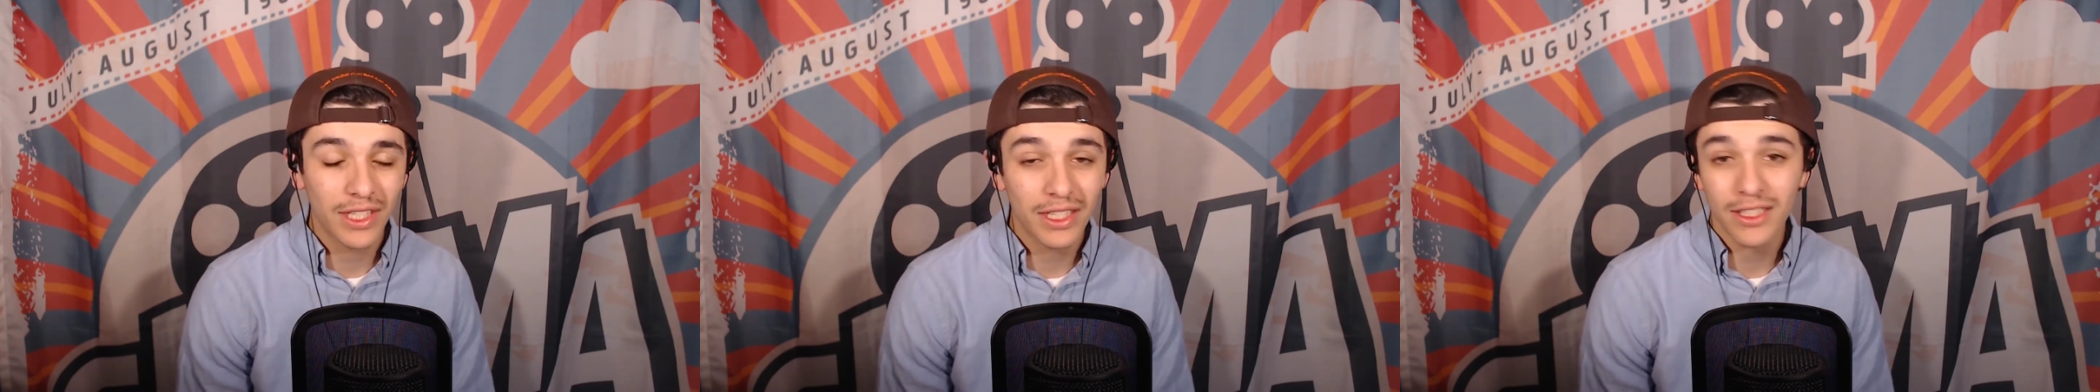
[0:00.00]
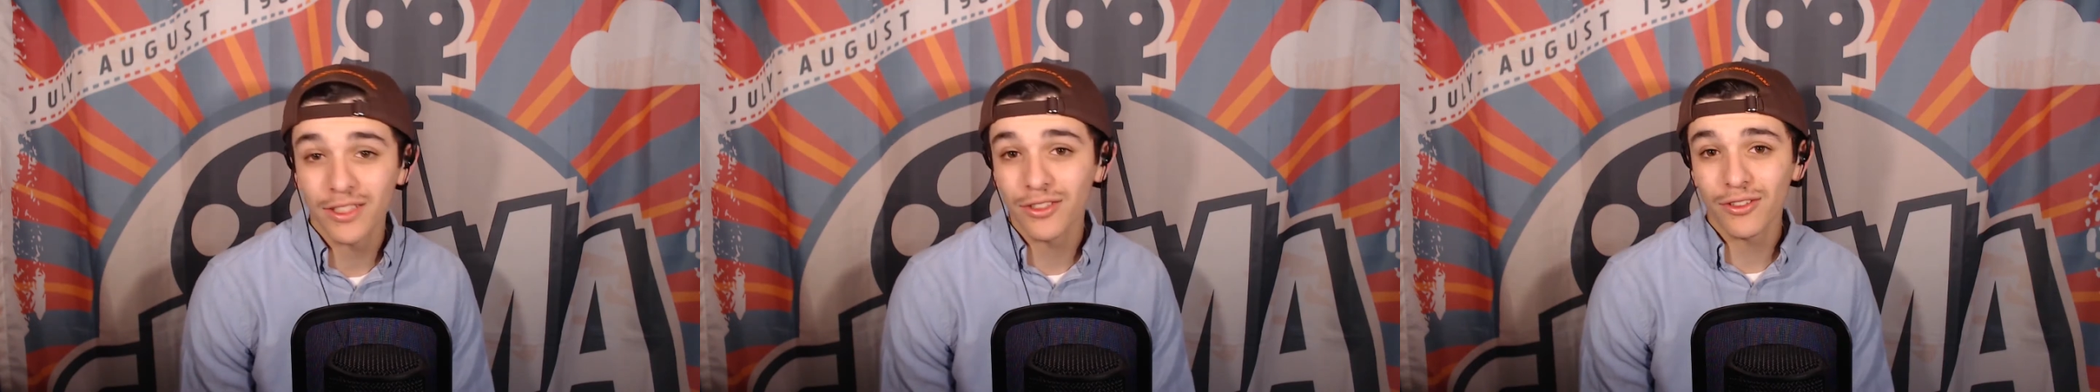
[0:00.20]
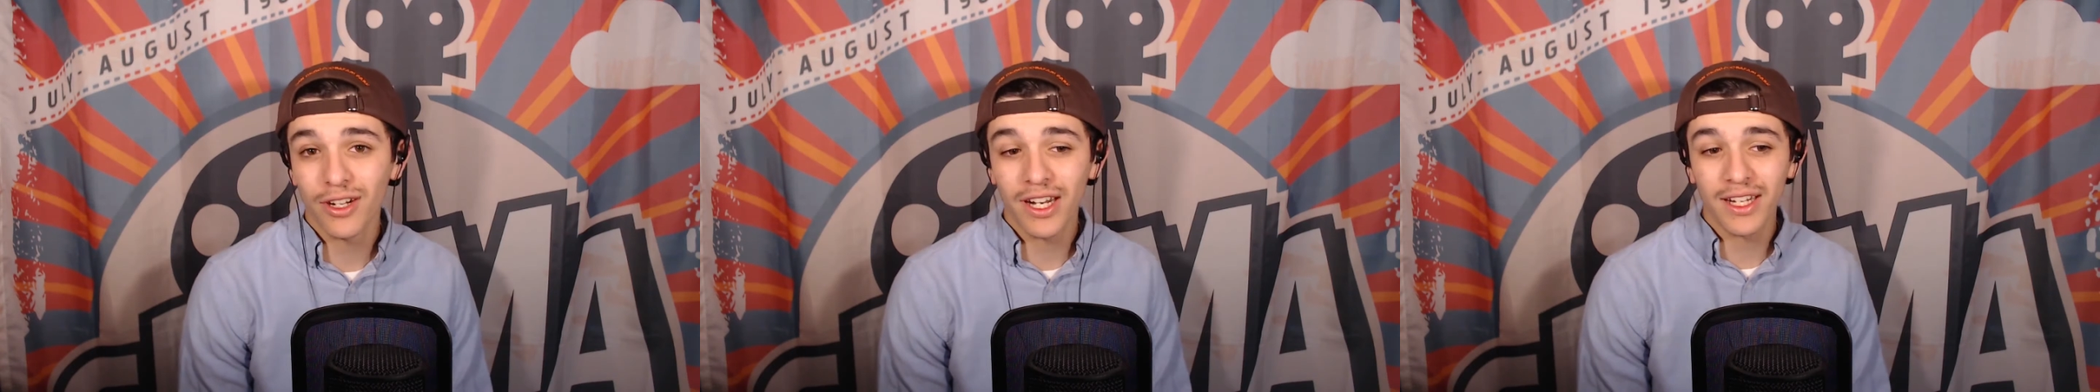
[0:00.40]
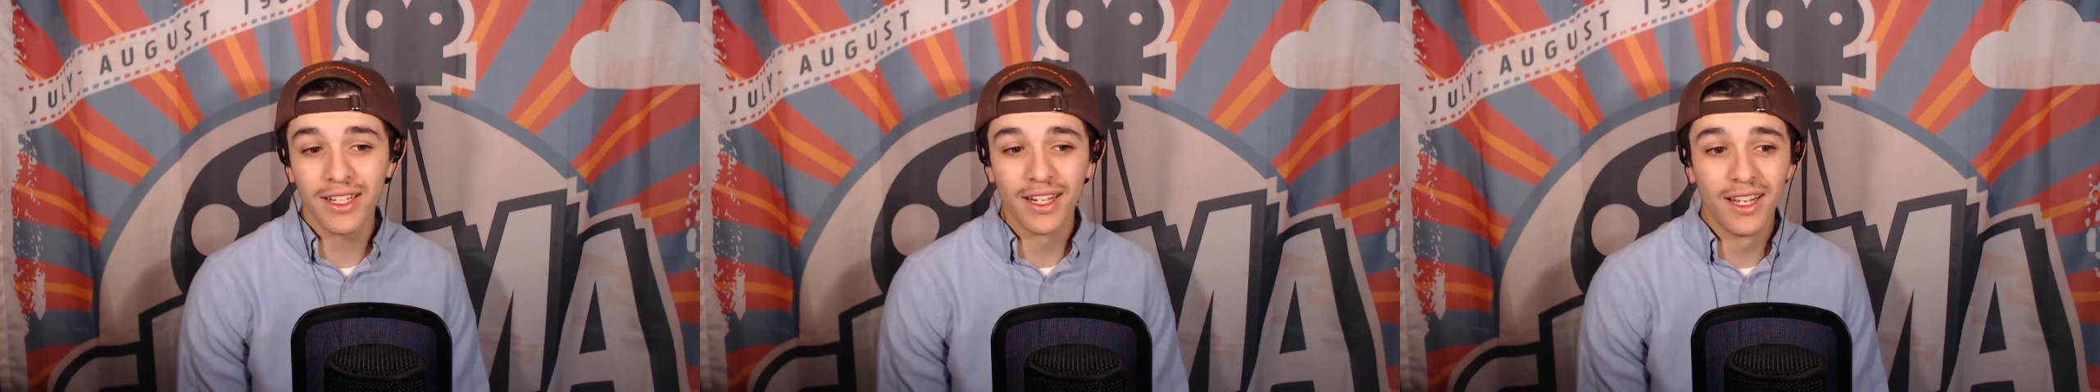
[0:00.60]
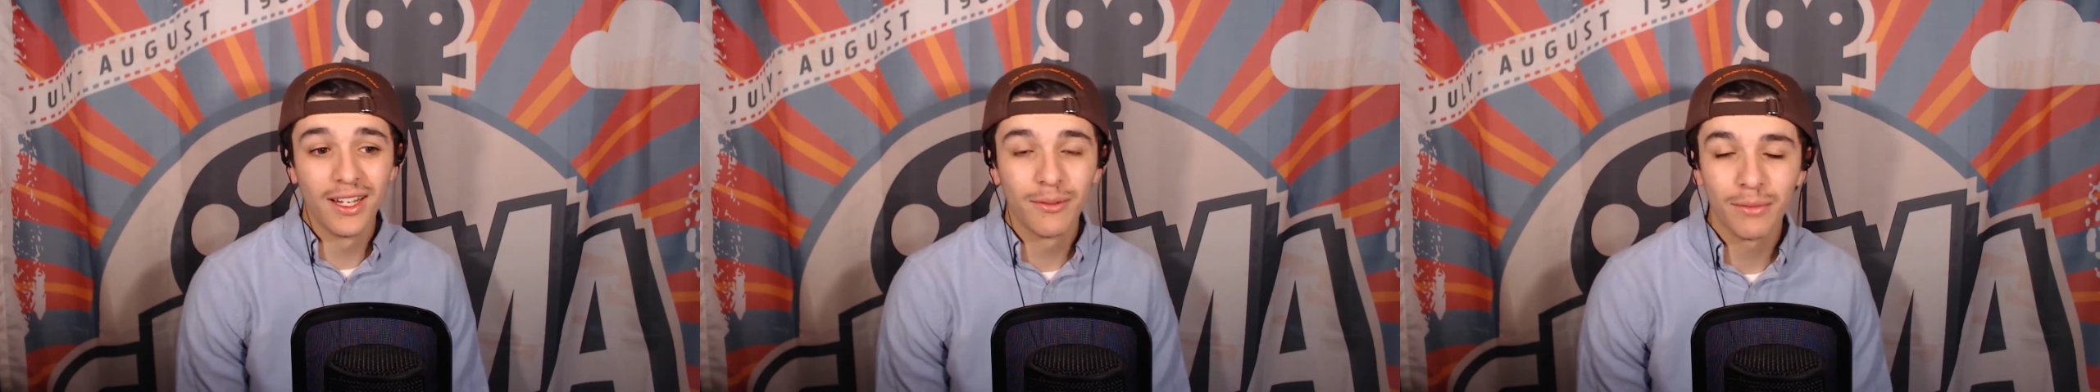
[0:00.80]
That's great,
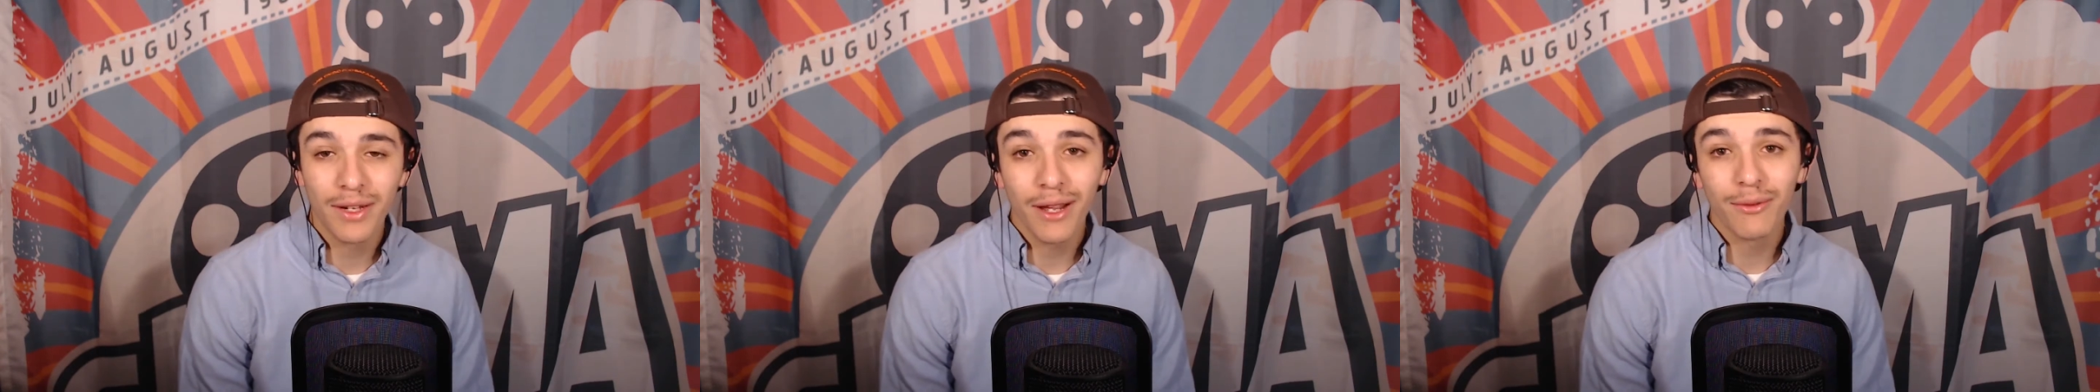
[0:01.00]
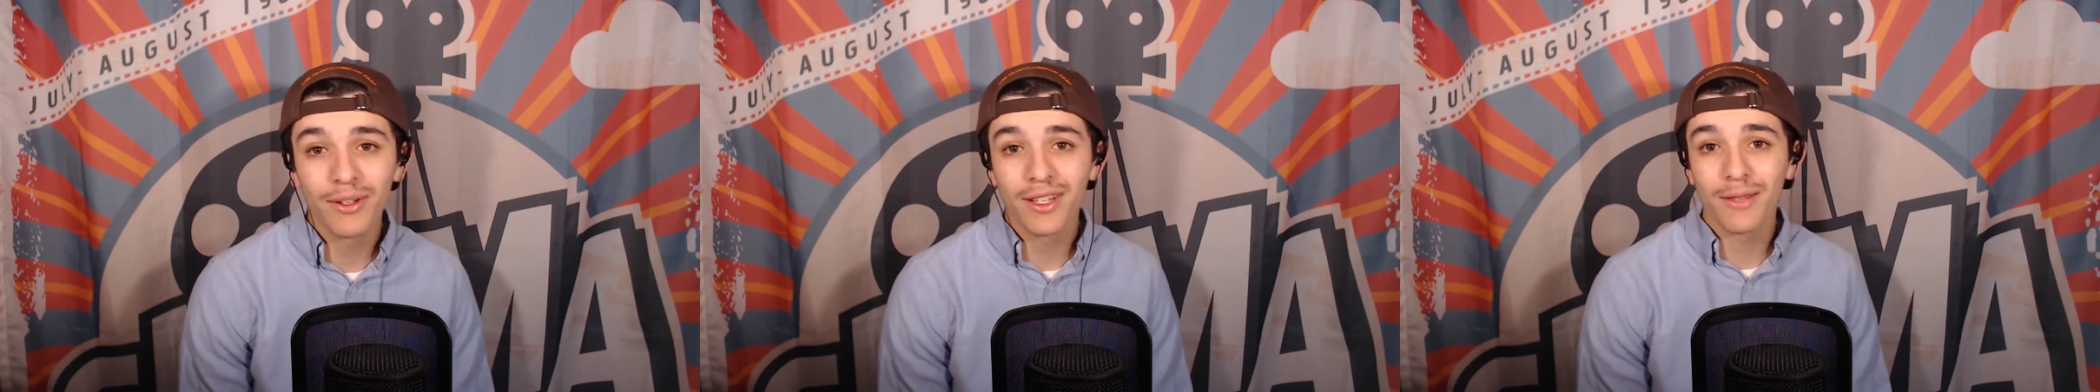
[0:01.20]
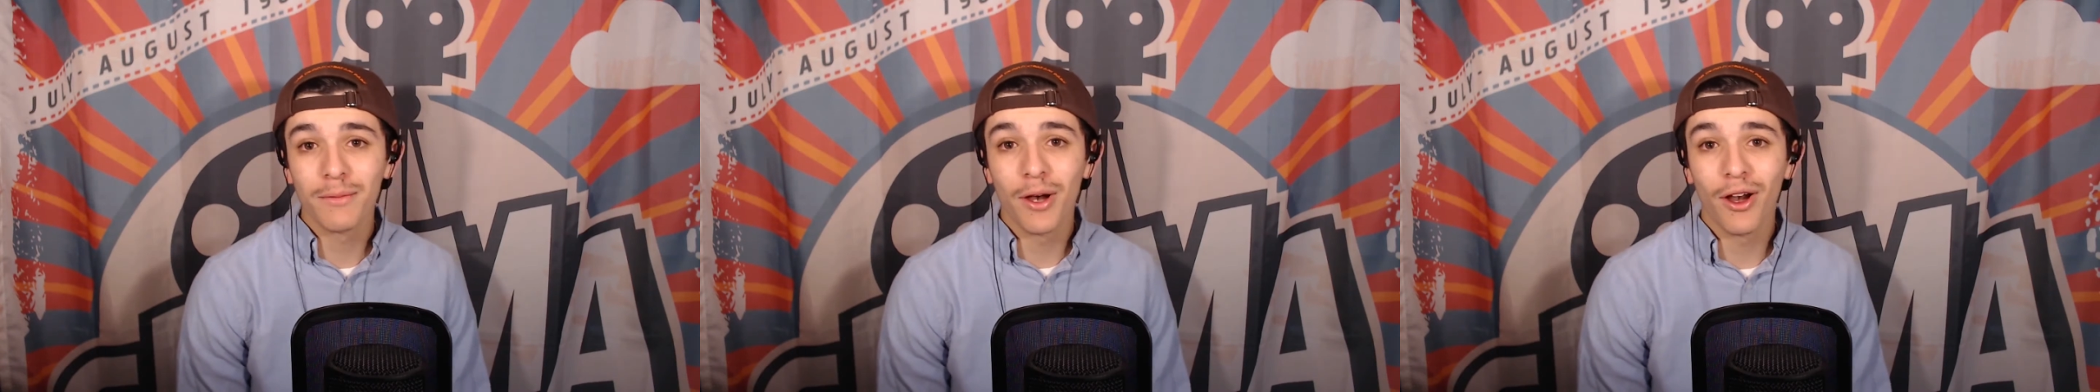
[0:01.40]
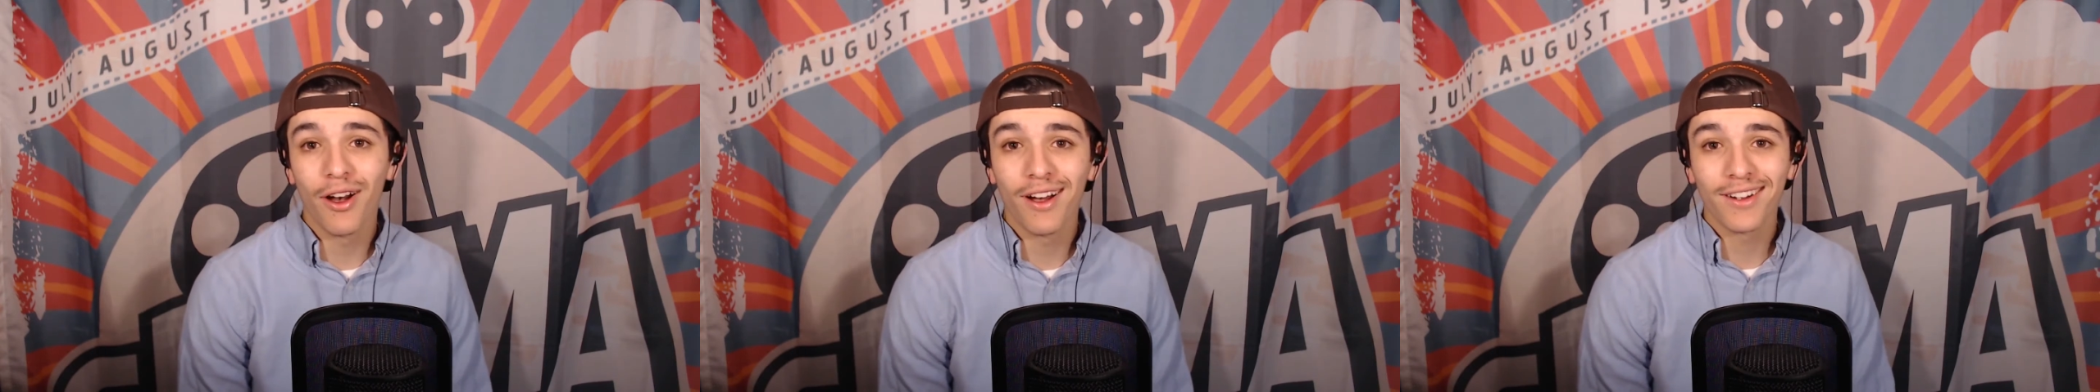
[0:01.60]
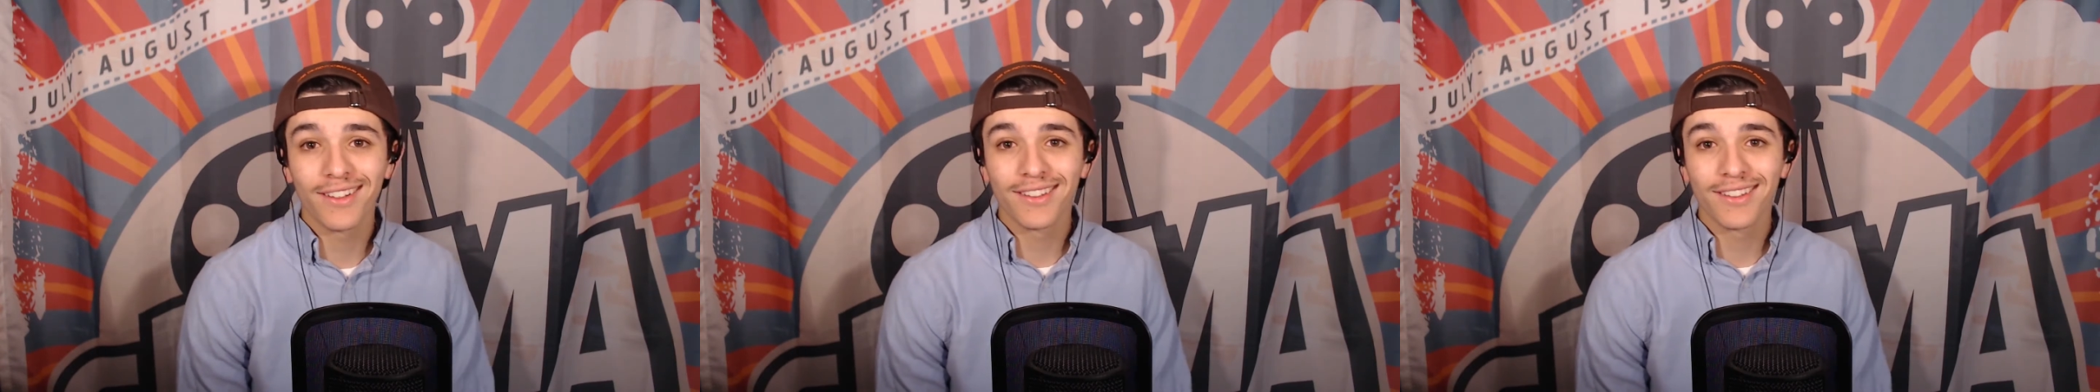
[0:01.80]
but I wanted the mohawk